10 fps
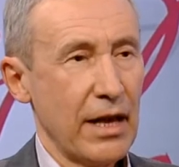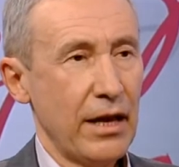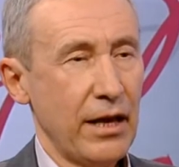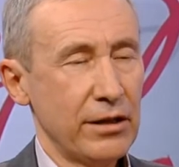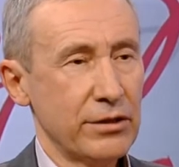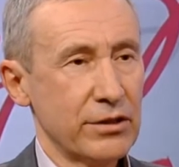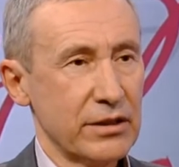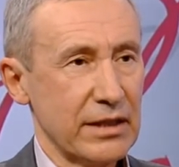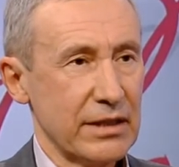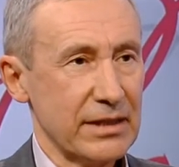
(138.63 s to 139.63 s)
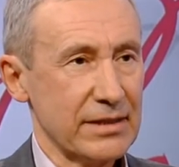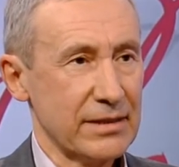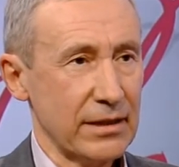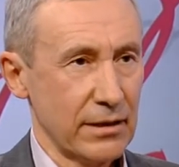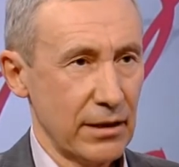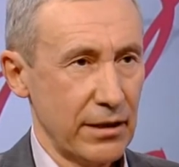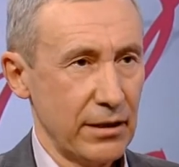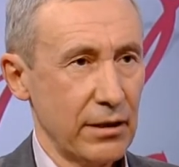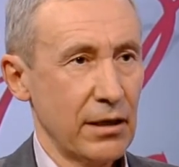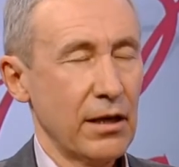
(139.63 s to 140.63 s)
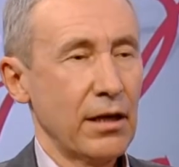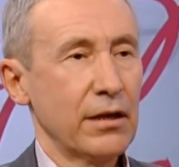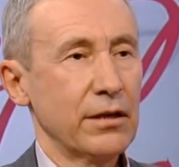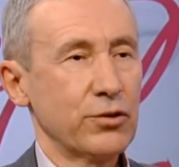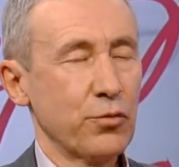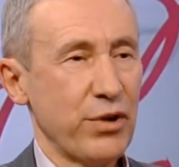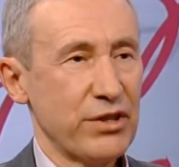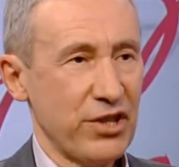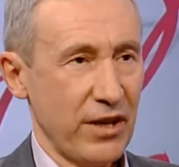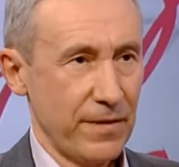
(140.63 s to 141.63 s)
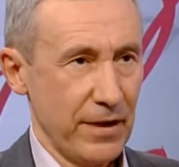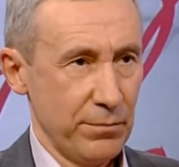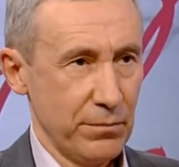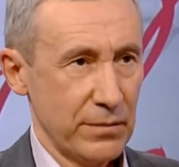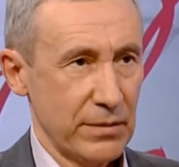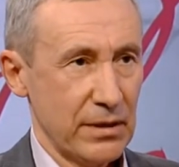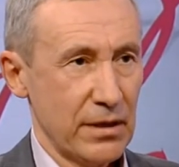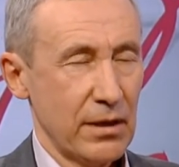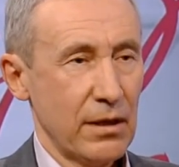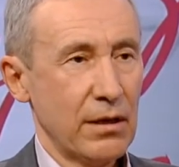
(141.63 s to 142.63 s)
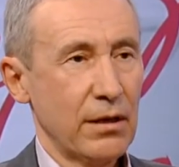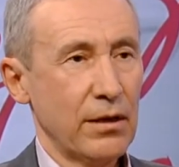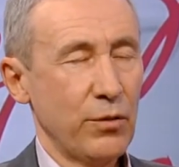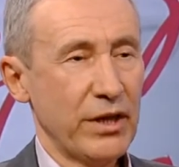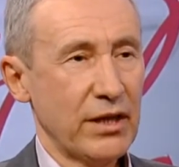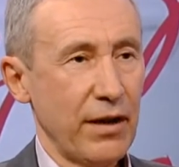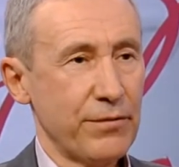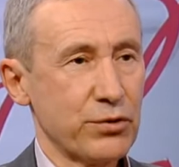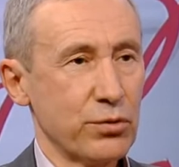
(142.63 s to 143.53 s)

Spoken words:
And certainly, to protect them, we have